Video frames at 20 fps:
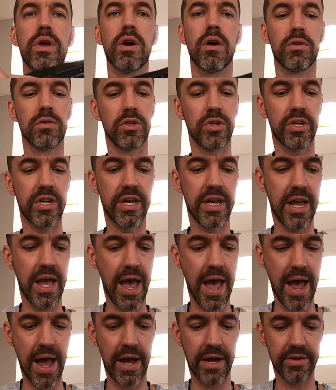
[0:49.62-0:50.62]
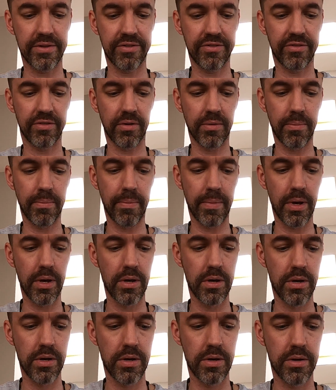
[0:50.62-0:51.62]
we are looking at some
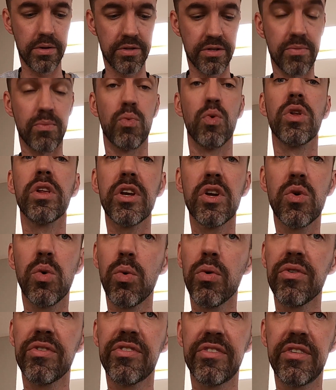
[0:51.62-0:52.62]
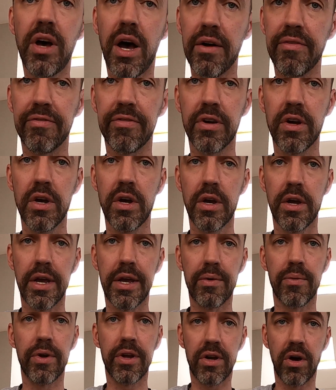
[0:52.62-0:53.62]
really cool stuff
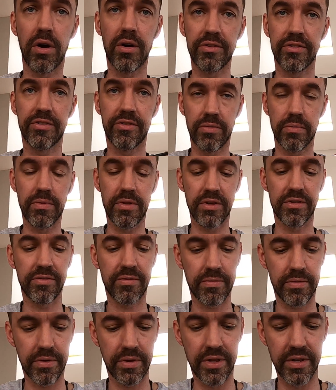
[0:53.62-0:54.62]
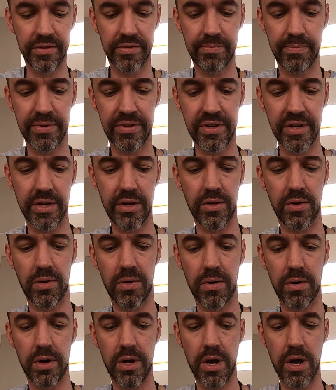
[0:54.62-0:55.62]
in regards to this
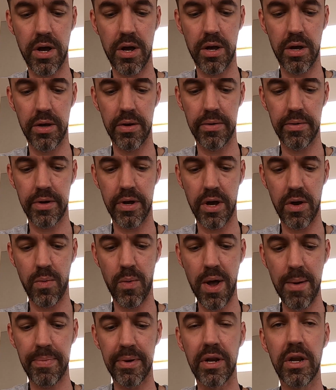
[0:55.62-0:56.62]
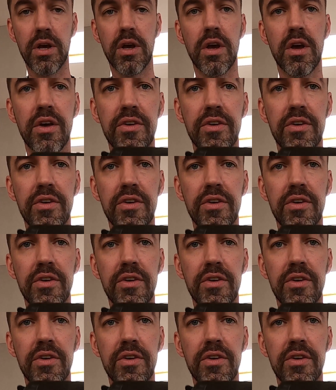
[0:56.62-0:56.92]
particular weapon.